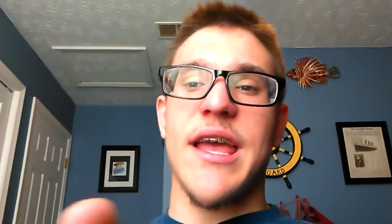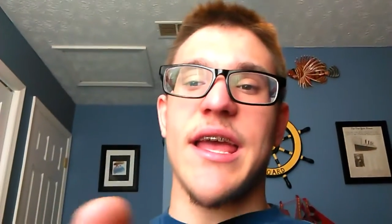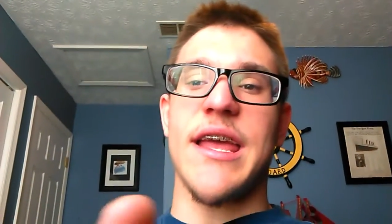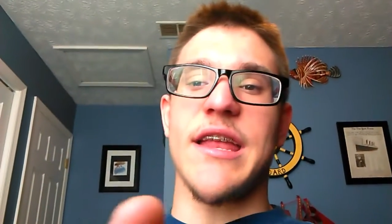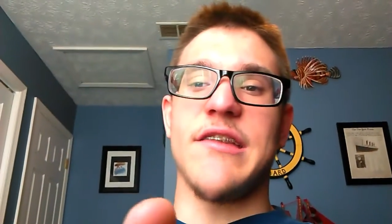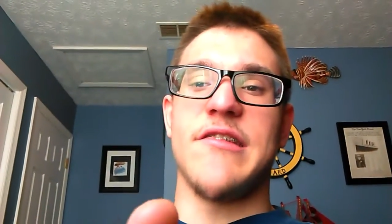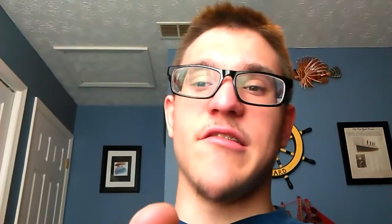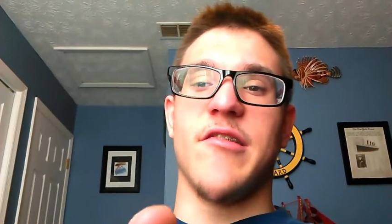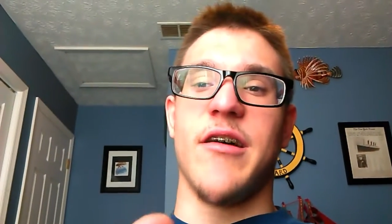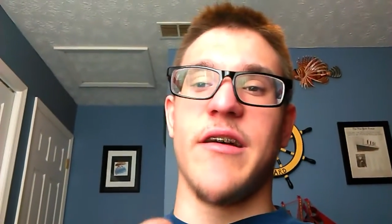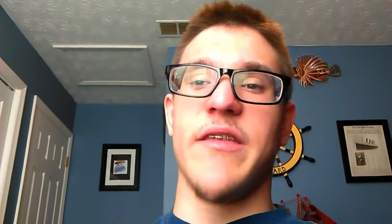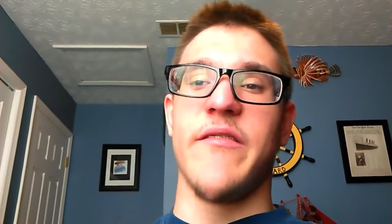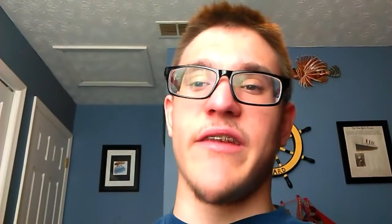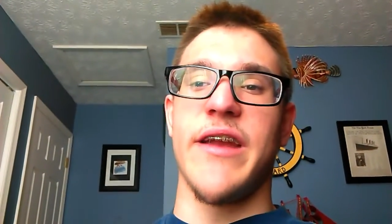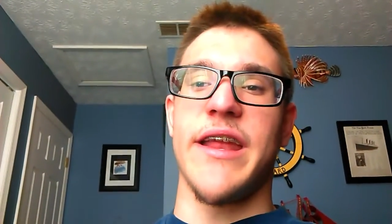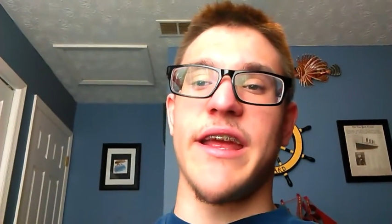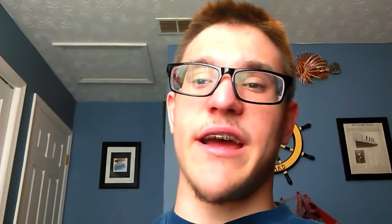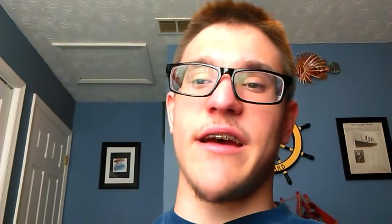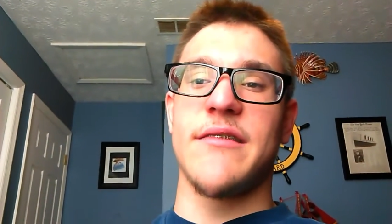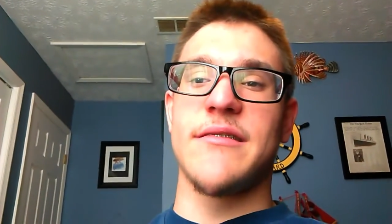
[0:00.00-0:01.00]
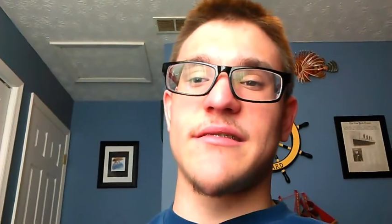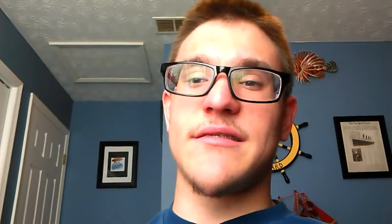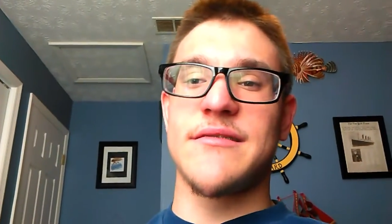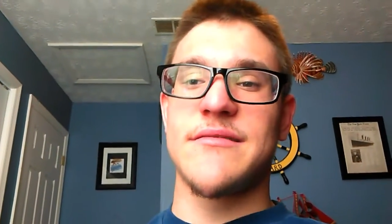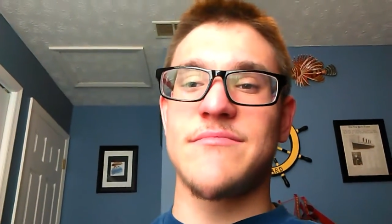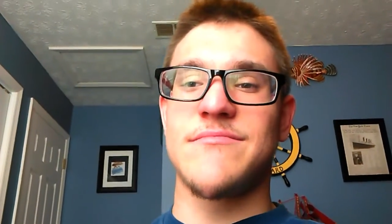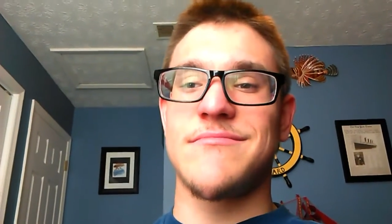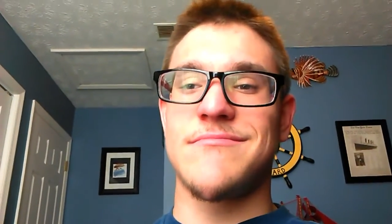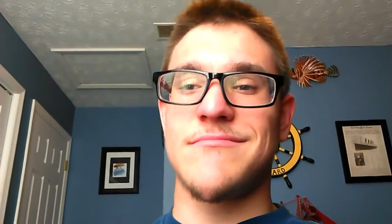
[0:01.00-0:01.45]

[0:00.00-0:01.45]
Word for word: Enjoy the videos.